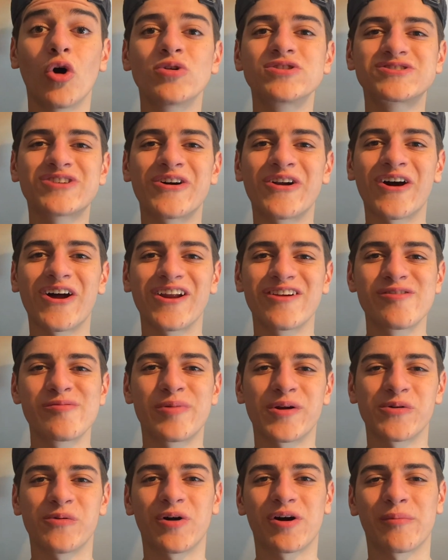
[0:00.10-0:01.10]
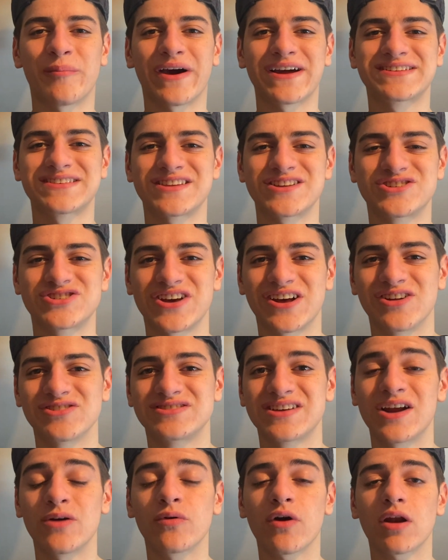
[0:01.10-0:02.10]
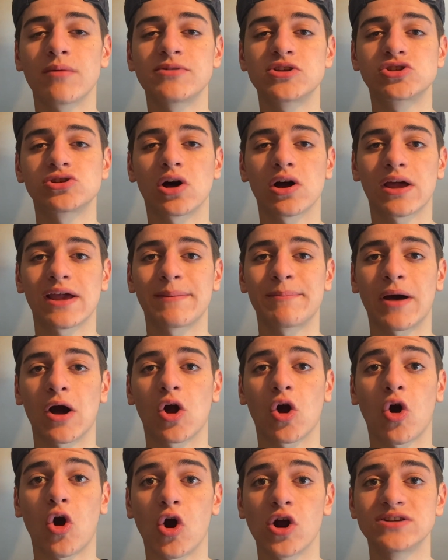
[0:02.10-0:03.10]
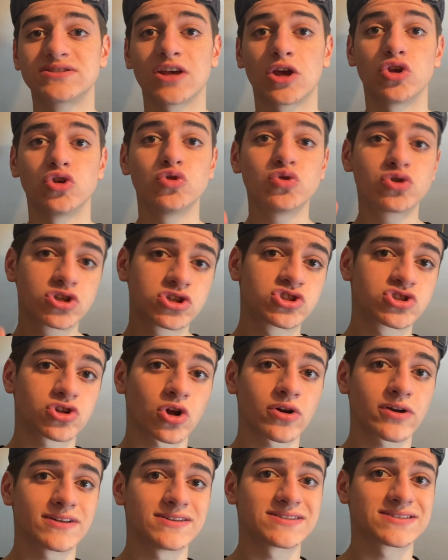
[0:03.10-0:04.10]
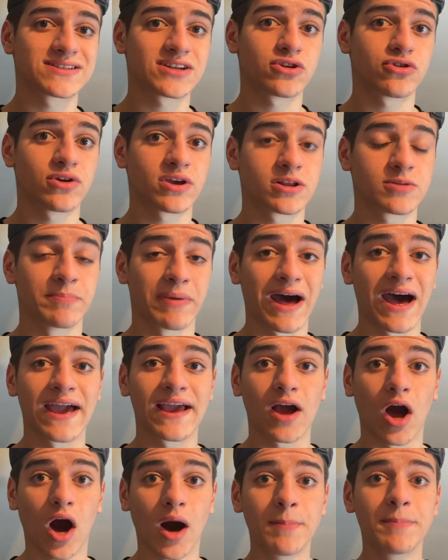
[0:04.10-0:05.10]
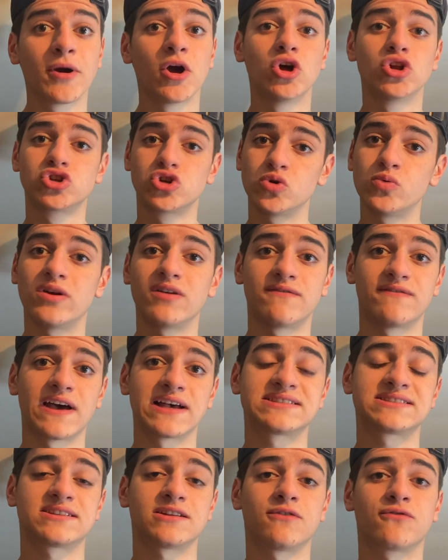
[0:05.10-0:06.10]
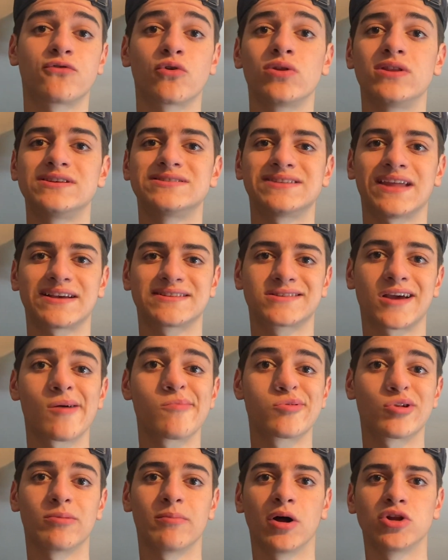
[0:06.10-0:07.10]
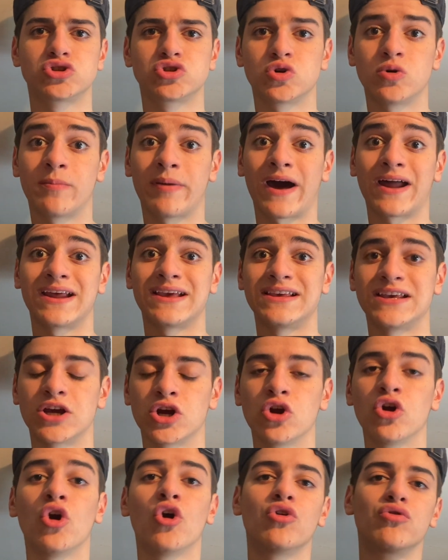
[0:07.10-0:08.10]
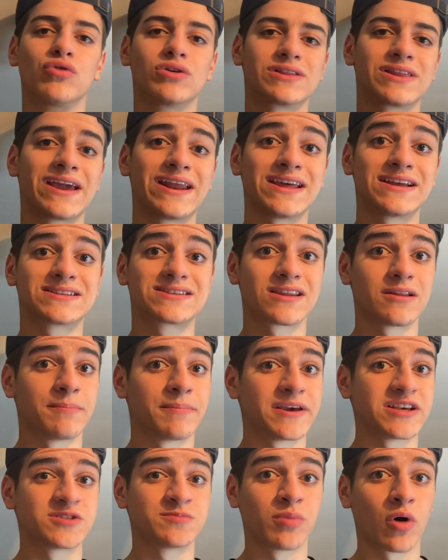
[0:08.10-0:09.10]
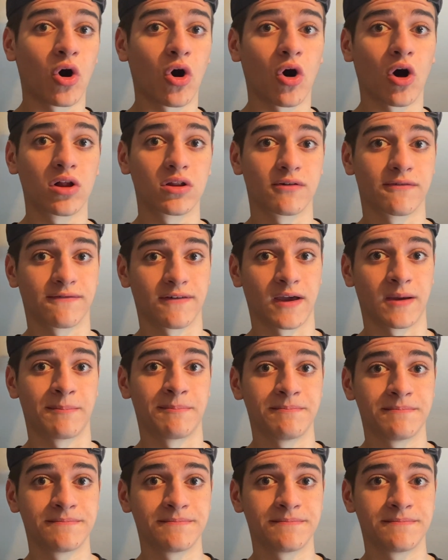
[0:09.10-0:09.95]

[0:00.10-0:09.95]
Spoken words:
what's going on, everybody? Welcome back to the channel. Today we're going to be talking about cards that you should start considering buying up to invest in for these next couple of months to about a year relating to the Baseball Hall of Fame.